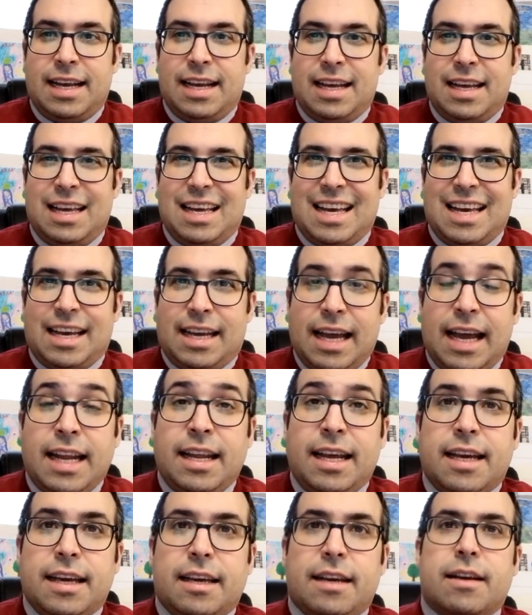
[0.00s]
Again
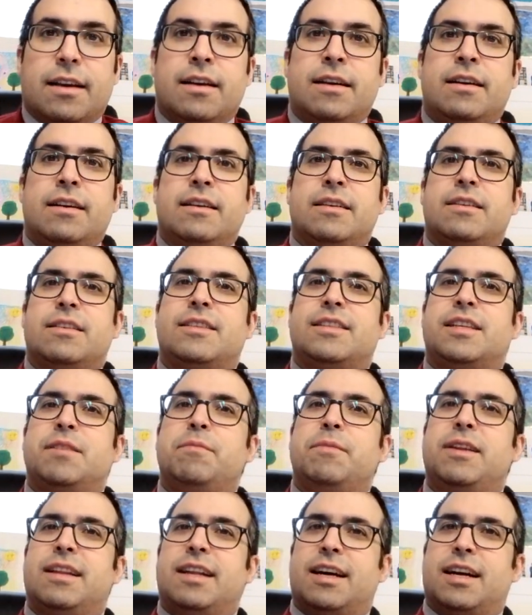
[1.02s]
here,
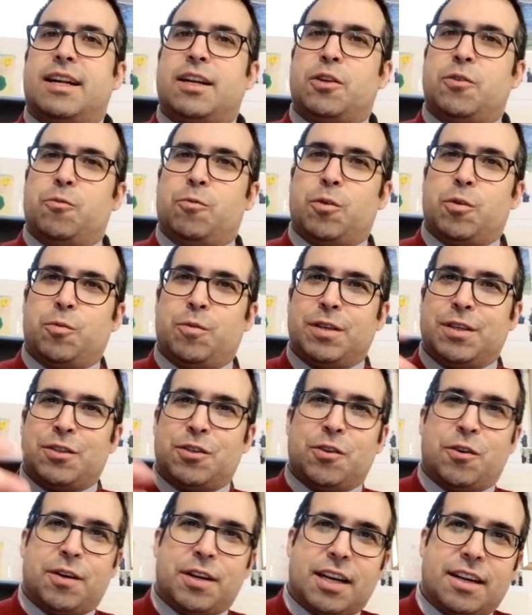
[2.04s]
similar to what we
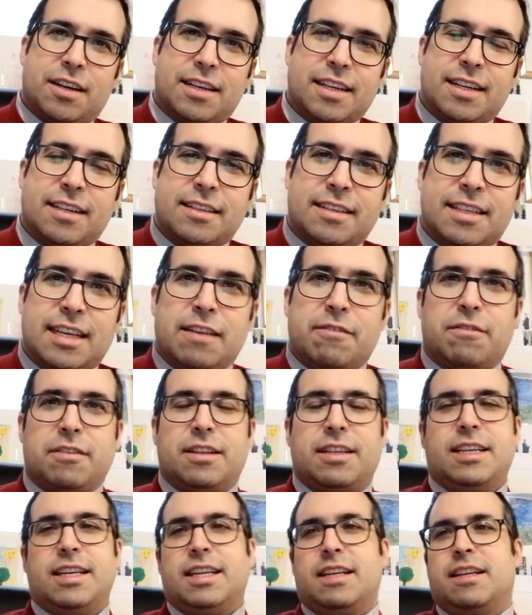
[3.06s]
saw in Article
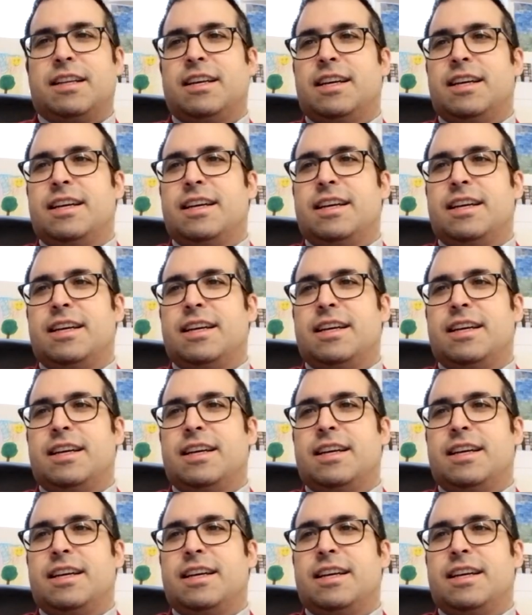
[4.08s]
17,